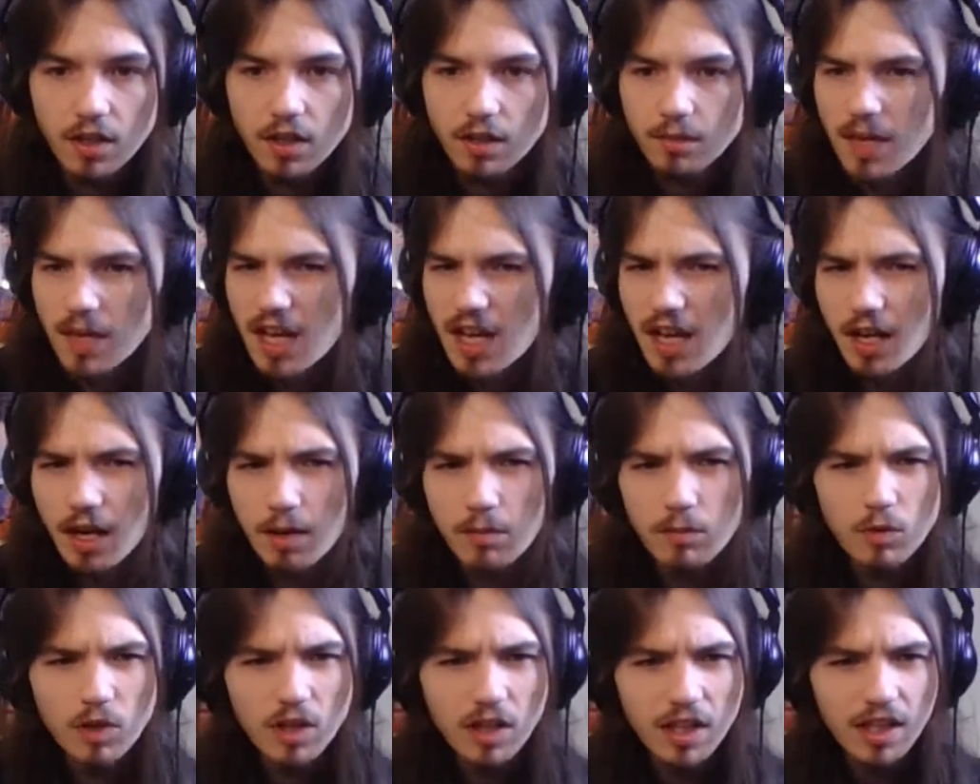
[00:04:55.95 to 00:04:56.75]
Man, I'm
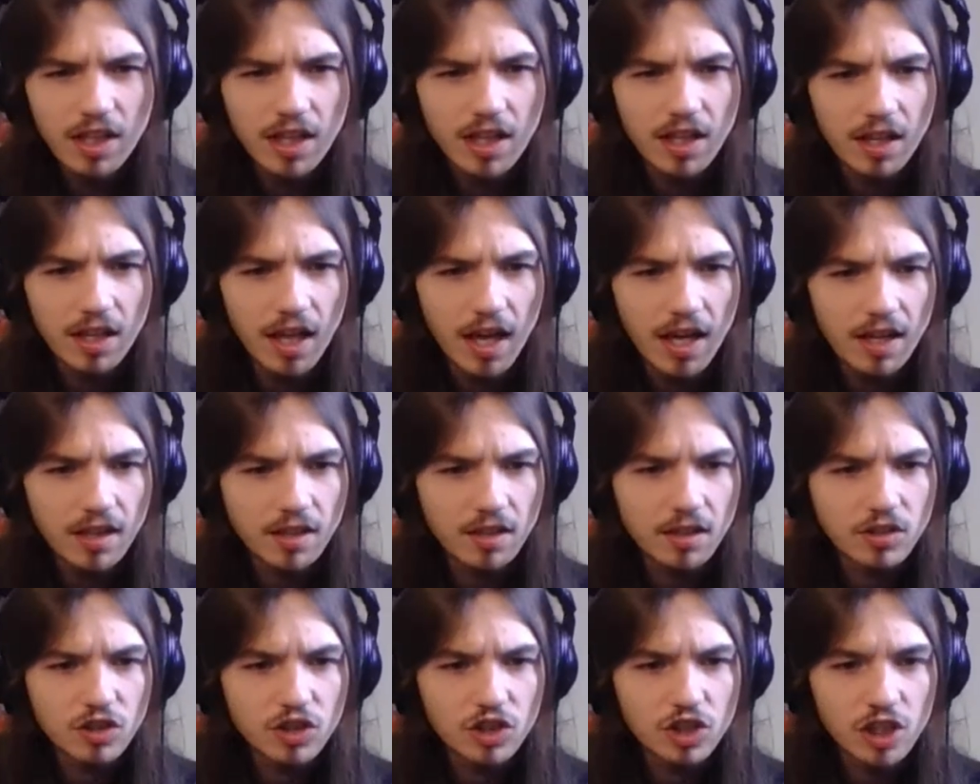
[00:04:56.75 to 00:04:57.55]
really
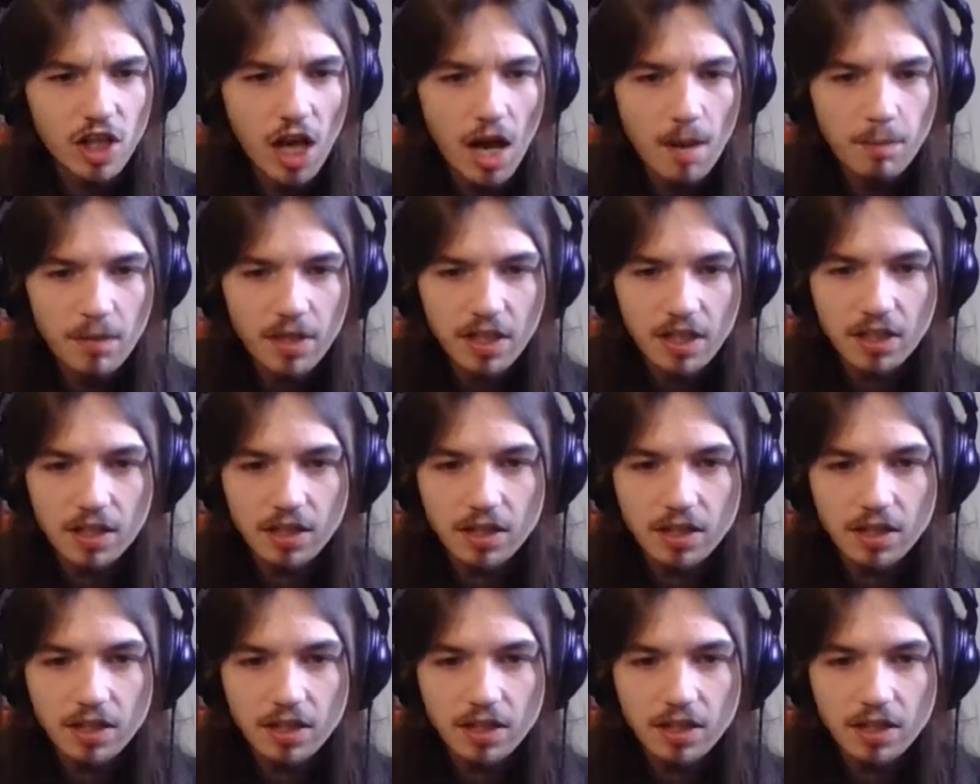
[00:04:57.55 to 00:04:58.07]
choppy.